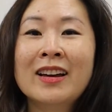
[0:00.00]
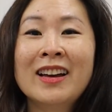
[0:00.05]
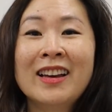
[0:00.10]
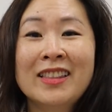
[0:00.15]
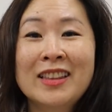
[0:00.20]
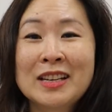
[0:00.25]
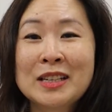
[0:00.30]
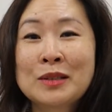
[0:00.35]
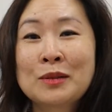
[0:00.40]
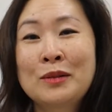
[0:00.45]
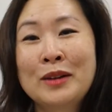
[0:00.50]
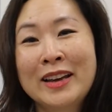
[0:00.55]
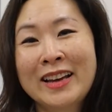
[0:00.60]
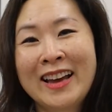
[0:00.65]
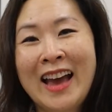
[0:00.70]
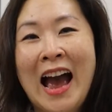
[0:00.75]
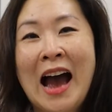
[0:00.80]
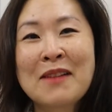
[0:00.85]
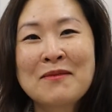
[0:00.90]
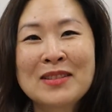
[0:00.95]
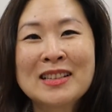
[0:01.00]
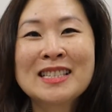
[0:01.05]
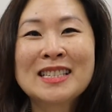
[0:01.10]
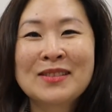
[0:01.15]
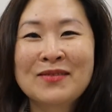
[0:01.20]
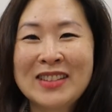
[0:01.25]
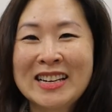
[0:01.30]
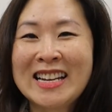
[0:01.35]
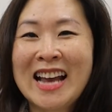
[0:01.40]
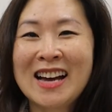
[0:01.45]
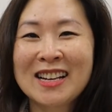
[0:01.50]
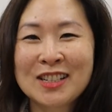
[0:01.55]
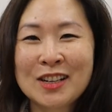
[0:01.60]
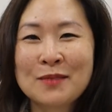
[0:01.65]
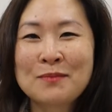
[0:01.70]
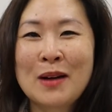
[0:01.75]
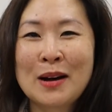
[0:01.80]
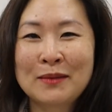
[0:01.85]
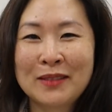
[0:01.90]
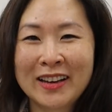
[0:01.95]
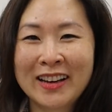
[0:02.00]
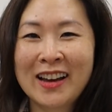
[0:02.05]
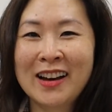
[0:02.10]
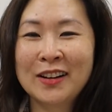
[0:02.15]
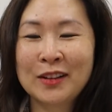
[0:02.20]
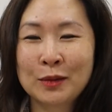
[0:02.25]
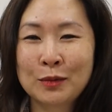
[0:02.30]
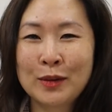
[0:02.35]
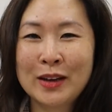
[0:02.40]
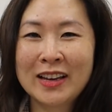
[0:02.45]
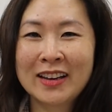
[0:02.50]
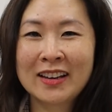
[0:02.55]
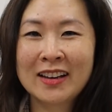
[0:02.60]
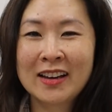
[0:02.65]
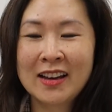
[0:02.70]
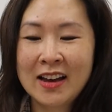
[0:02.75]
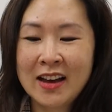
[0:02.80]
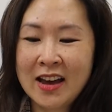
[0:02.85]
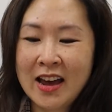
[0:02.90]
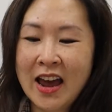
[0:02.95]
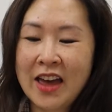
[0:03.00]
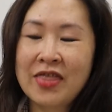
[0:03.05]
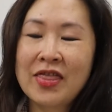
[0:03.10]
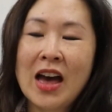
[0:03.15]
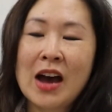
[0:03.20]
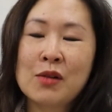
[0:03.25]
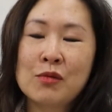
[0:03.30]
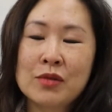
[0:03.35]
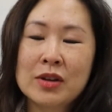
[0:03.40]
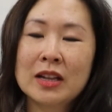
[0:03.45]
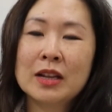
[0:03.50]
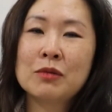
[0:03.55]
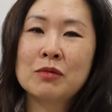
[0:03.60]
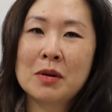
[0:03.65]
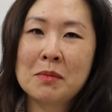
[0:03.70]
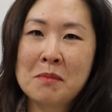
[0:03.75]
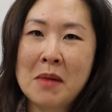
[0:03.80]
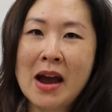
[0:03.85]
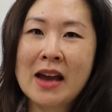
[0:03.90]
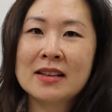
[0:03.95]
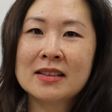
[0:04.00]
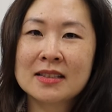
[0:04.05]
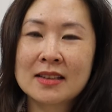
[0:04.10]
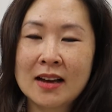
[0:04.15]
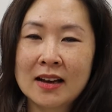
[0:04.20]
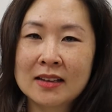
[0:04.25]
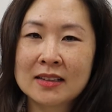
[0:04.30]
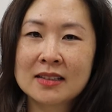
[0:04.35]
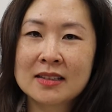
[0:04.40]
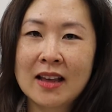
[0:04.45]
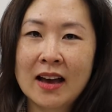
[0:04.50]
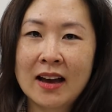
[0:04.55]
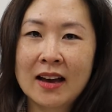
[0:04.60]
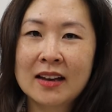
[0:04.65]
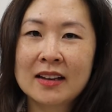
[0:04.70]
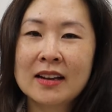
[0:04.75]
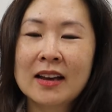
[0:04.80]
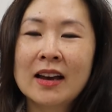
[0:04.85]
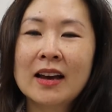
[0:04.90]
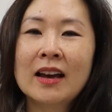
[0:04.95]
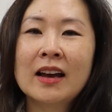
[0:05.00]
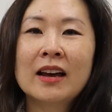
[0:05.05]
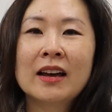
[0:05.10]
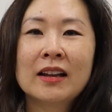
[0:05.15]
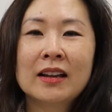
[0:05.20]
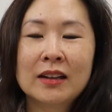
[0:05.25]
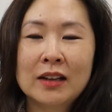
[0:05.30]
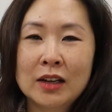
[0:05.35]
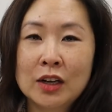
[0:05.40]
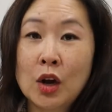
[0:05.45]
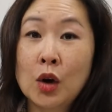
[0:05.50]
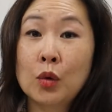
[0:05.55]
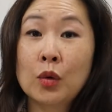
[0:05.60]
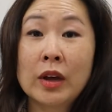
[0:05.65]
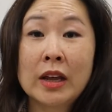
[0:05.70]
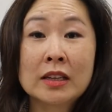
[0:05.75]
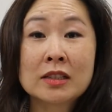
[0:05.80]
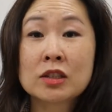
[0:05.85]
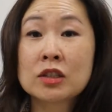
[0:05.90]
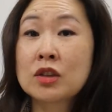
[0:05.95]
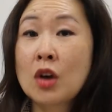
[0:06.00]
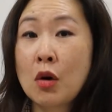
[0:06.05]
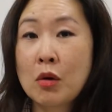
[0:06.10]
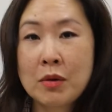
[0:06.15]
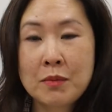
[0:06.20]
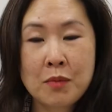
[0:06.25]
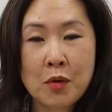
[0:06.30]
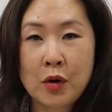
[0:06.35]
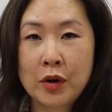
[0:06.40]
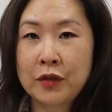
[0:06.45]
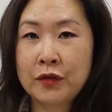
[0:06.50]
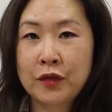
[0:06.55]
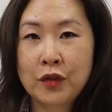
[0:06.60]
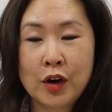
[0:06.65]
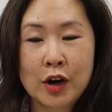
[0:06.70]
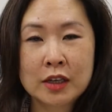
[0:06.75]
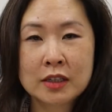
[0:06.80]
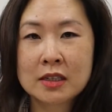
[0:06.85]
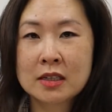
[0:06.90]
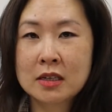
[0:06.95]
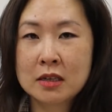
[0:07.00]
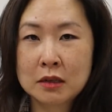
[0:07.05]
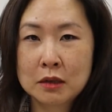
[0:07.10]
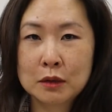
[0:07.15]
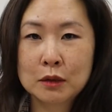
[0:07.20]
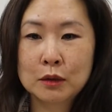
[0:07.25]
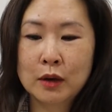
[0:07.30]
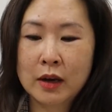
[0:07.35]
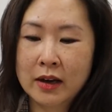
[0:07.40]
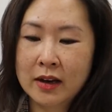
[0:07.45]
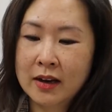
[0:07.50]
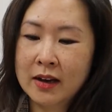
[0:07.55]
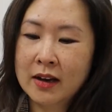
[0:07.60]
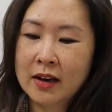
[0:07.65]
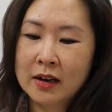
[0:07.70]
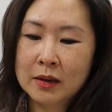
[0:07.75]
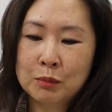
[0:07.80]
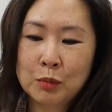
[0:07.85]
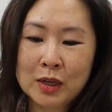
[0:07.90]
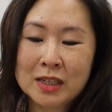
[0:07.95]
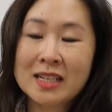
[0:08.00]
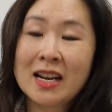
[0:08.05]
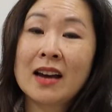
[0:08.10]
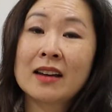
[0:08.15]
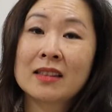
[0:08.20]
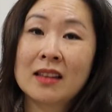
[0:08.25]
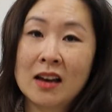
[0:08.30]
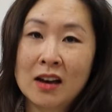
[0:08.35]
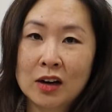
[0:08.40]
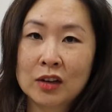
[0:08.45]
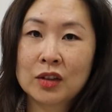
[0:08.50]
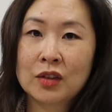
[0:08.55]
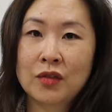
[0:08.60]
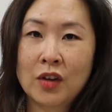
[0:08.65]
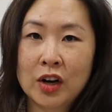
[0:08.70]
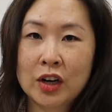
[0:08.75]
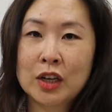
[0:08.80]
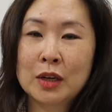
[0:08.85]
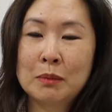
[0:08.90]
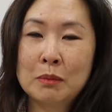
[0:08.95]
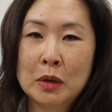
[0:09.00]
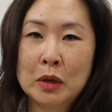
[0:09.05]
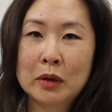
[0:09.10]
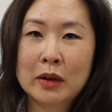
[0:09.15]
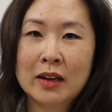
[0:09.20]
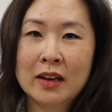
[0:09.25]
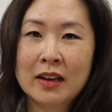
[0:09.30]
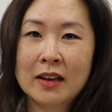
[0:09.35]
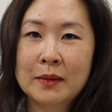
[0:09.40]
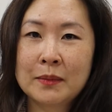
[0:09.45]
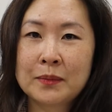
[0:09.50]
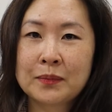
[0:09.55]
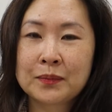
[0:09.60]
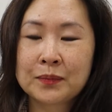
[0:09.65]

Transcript: This week happens to be National Public Health Week, and that really reminds us that it's so important for us to protect the health of our community.